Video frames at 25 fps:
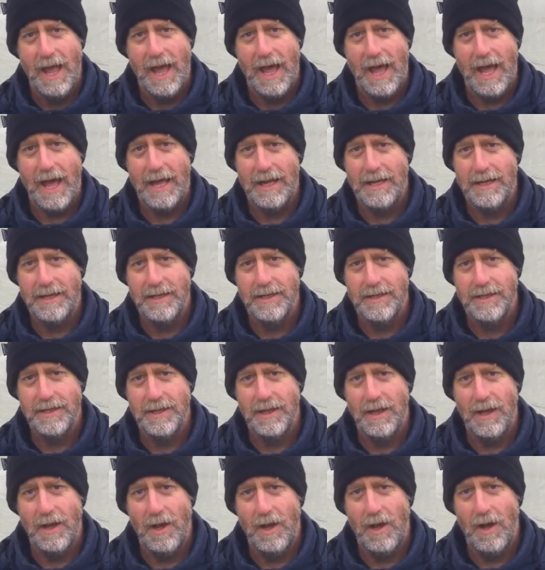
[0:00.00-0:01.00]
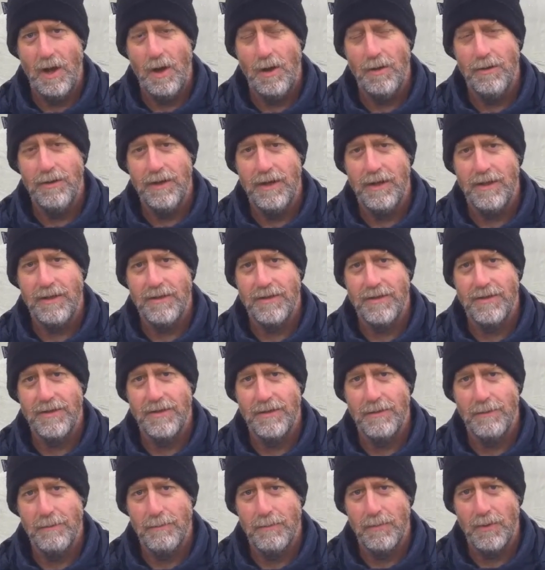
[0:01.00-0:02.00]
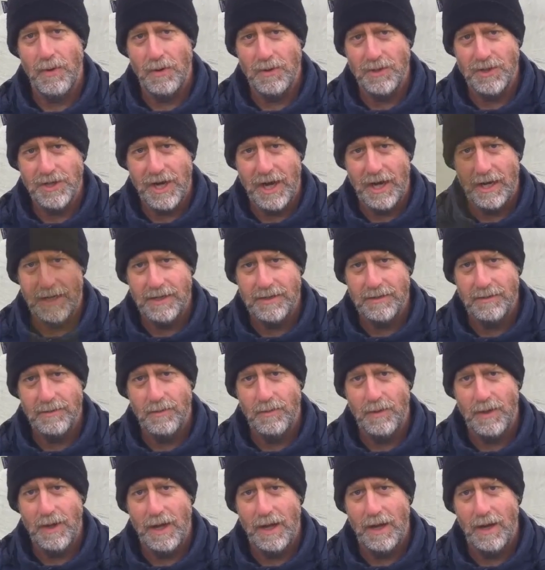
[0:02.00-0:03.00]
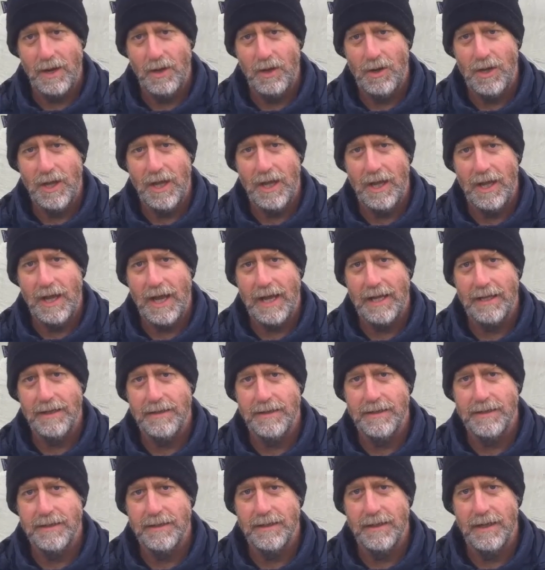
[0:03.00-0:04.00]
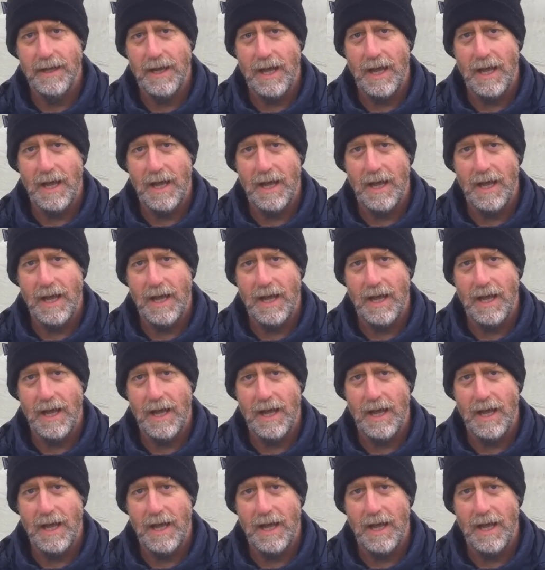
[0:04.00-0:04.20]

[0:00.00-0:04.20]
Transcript: and on this project we are looking at